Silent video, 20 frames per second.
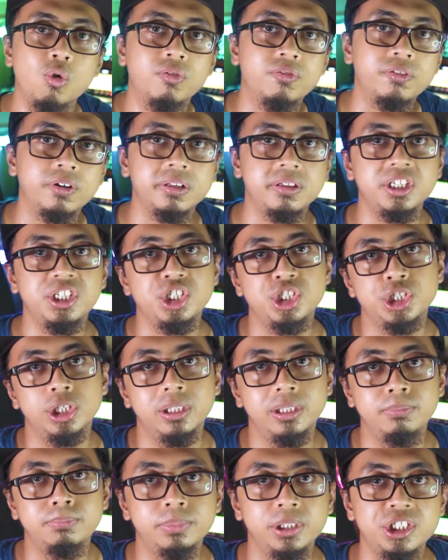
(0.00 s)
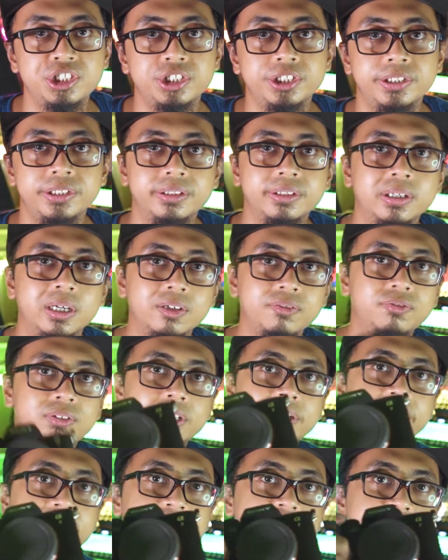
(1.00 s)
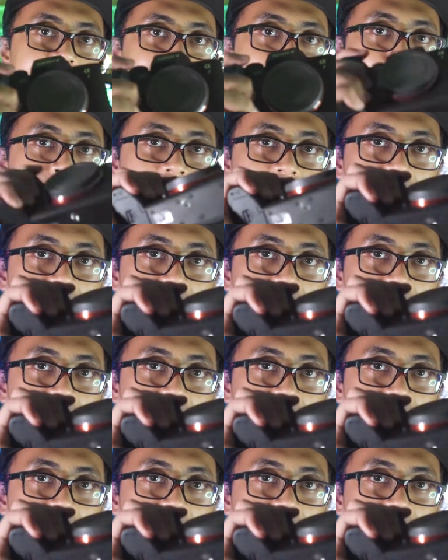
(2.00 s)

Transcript: first initial impression, I feel that this body